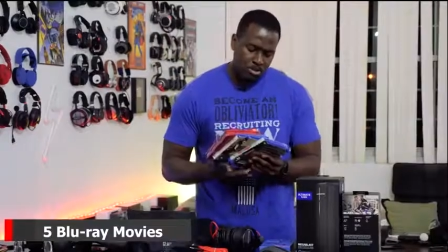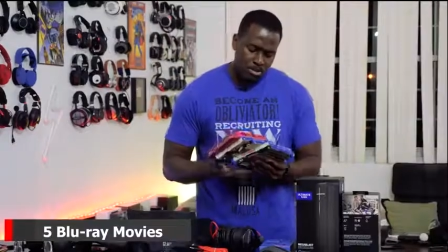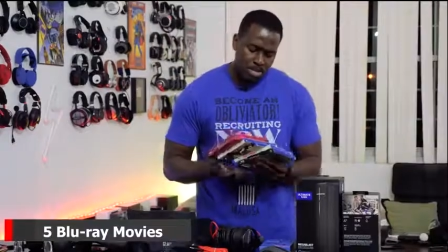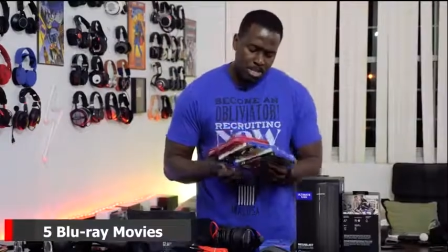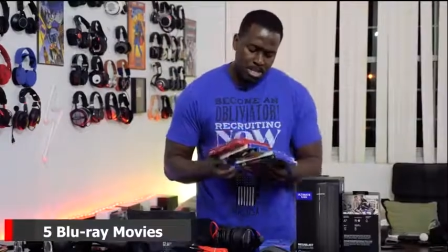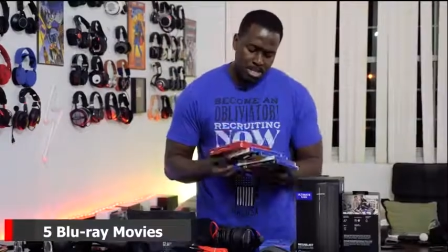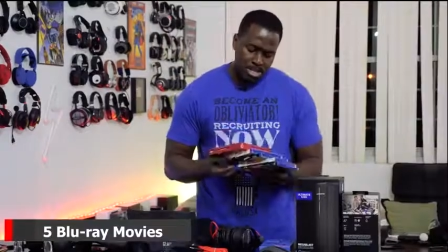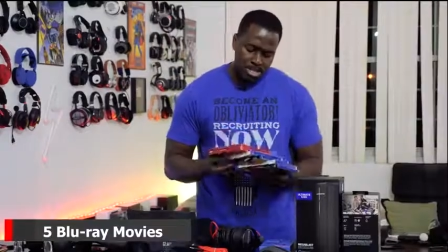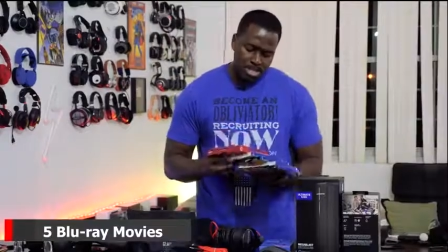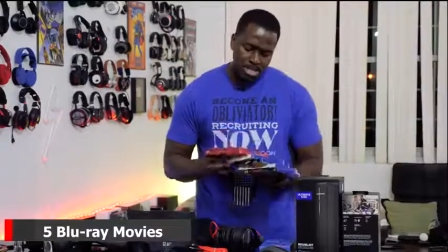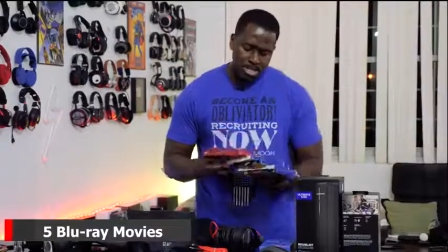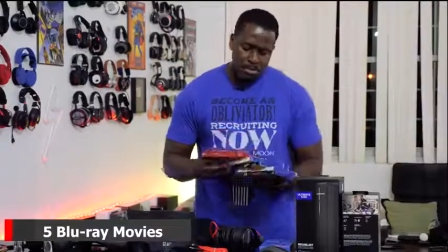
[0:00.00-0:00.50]
you
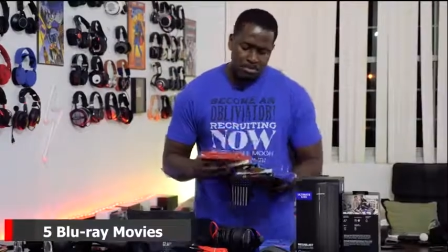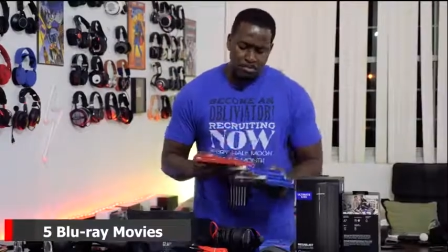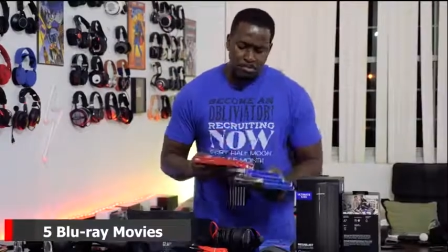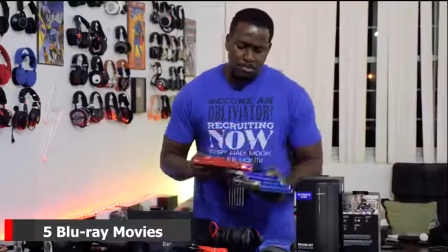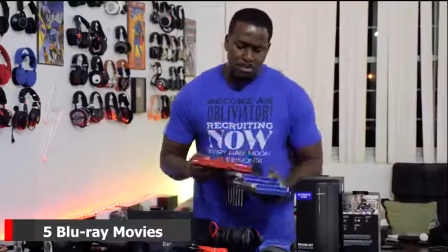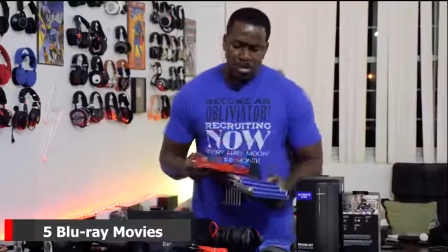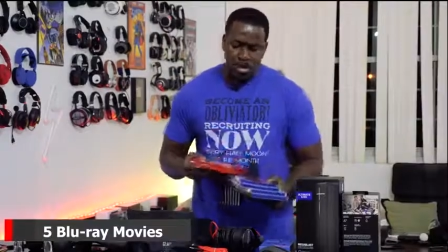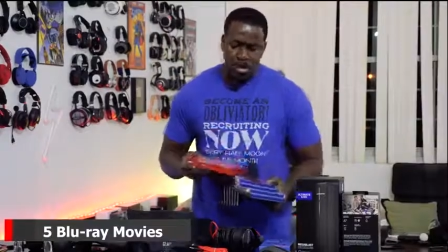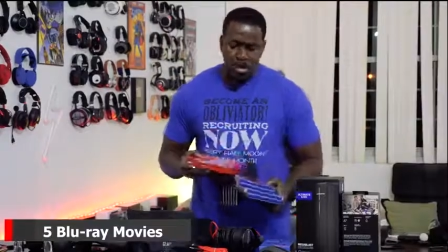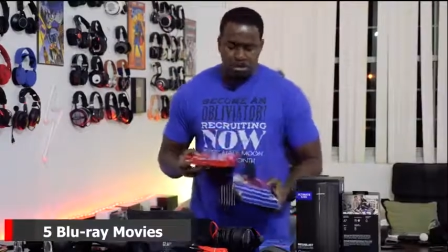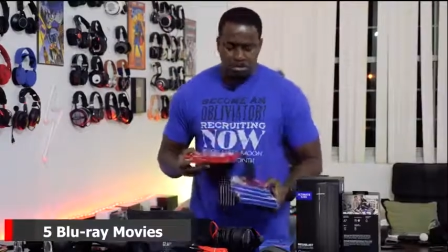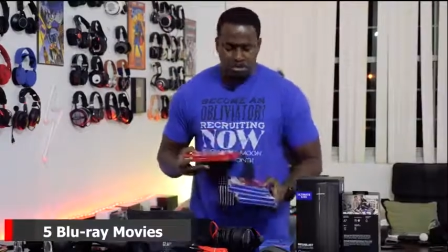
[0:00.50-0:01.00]
list them,
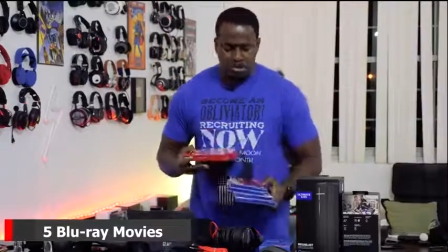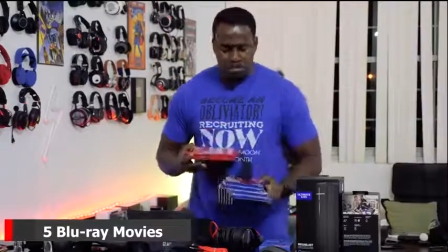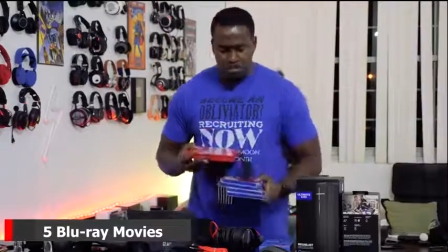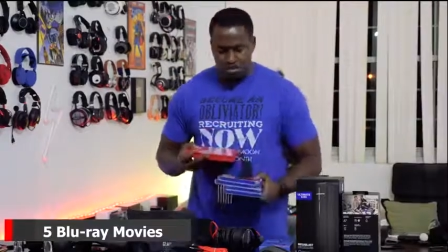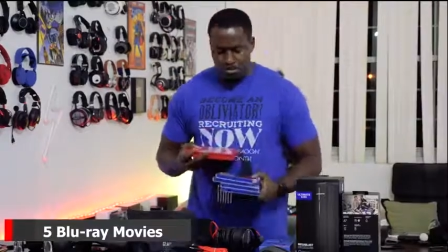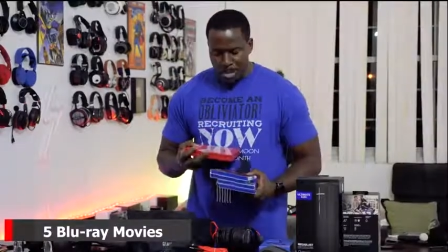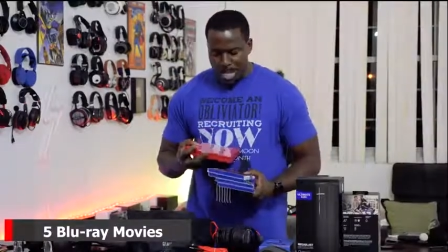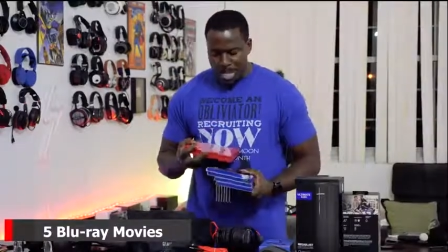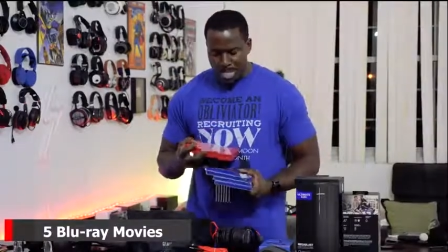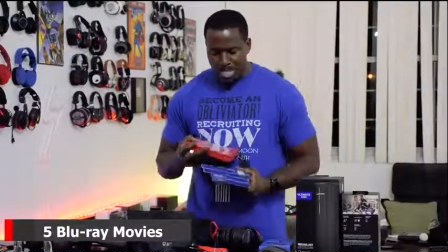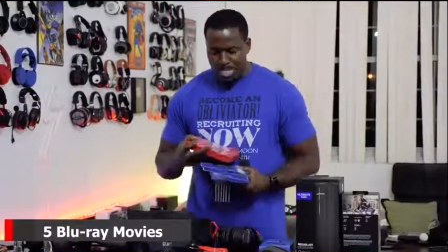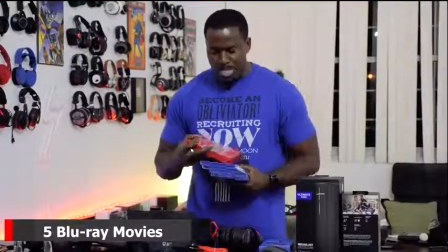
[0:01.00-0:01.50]
but the
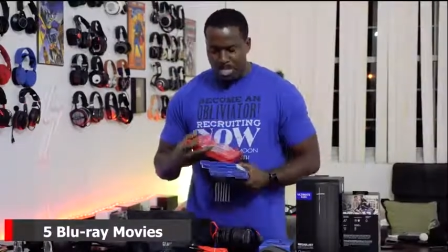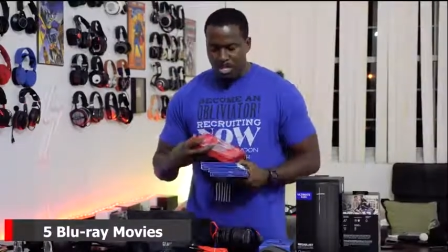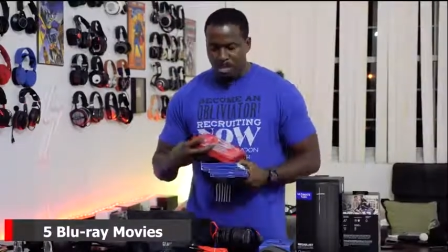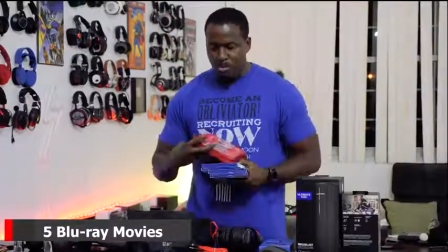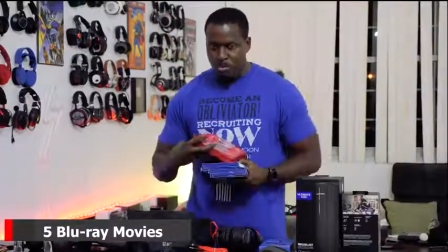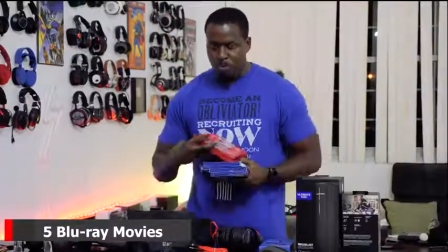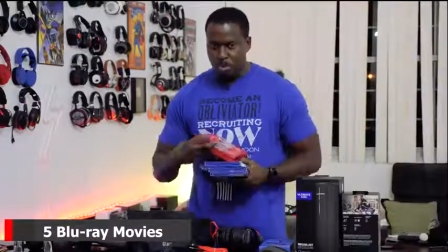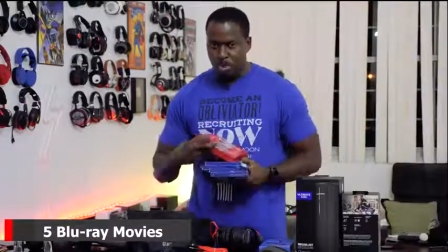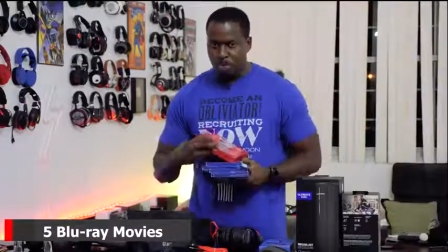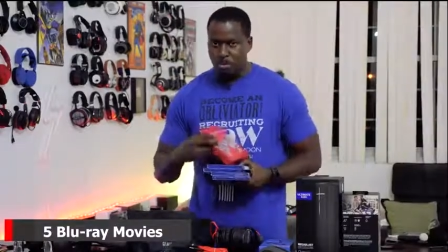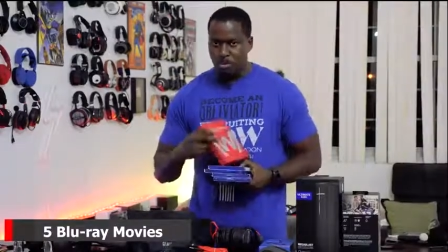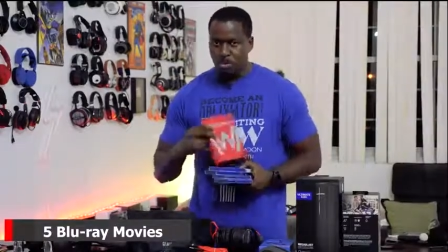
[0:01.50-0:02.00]
main thing
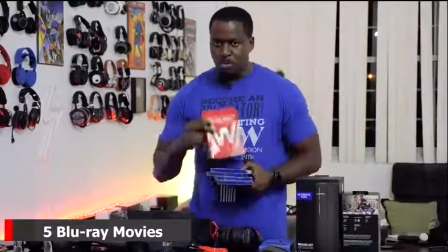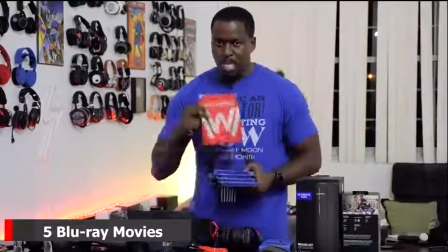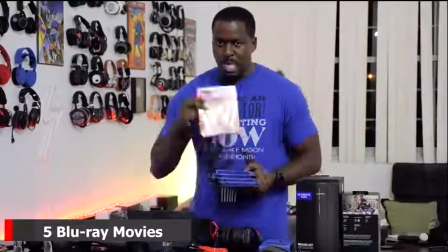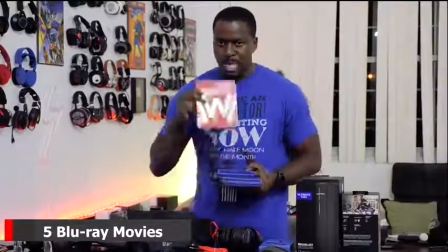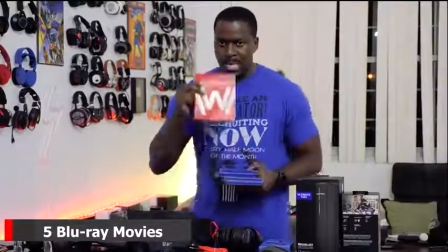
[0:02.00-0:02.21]
you probably will